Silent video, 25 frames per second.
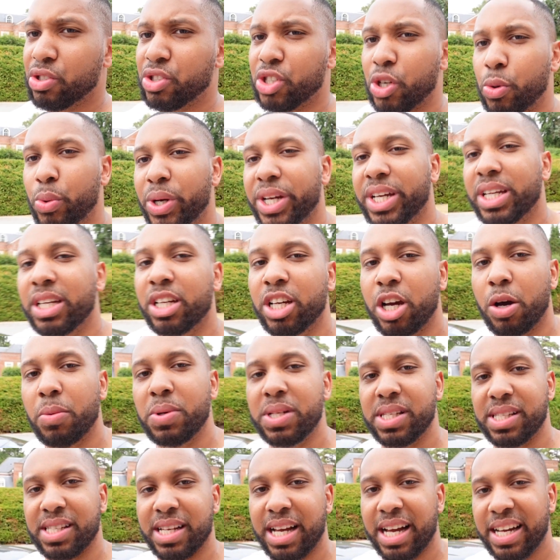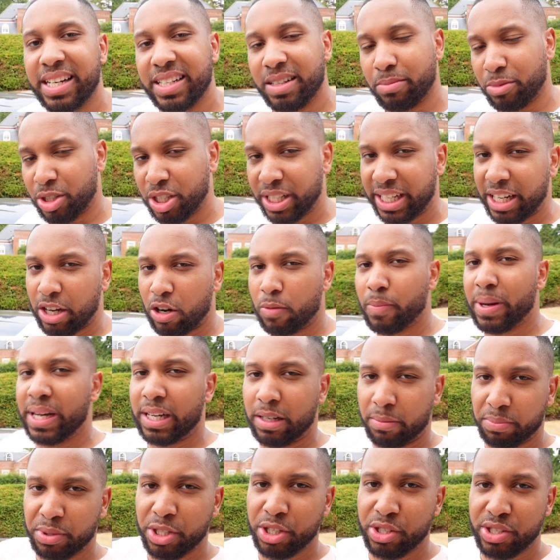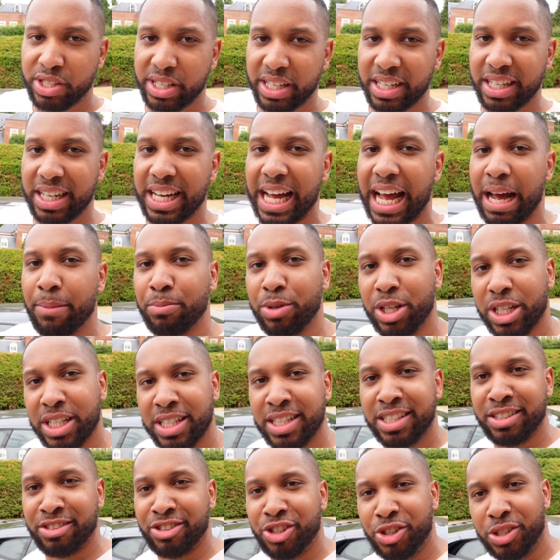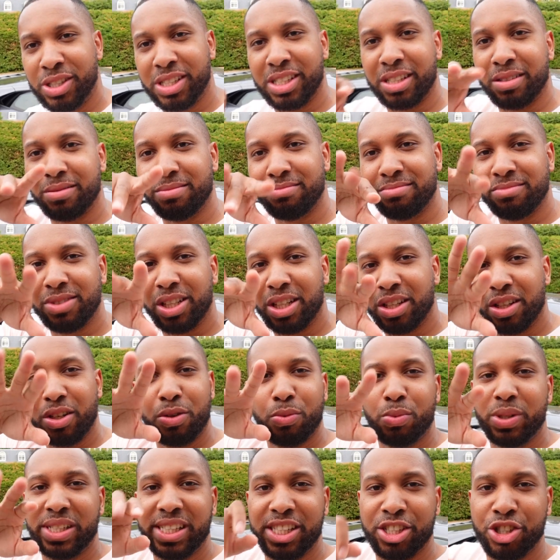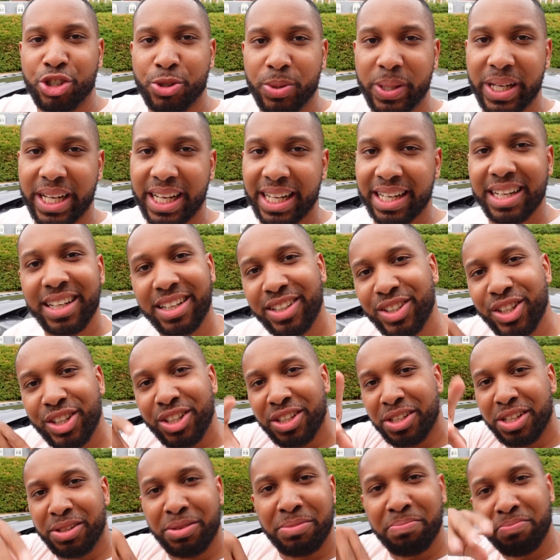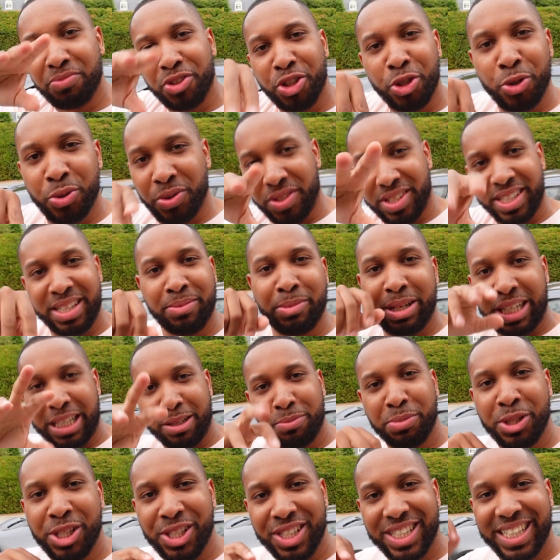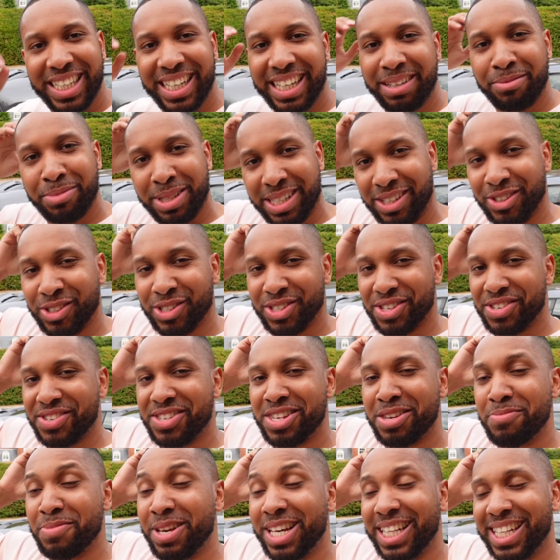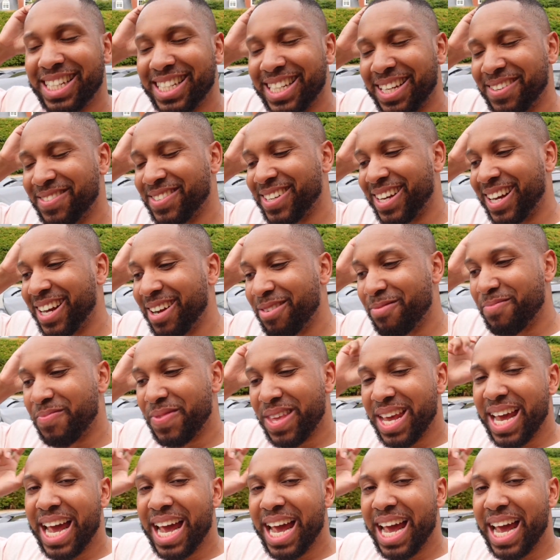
So we're gonna go inside, I'm gonna get on my computer, I'm gonna do some wizardry and you'll see my computer but also see me at the same time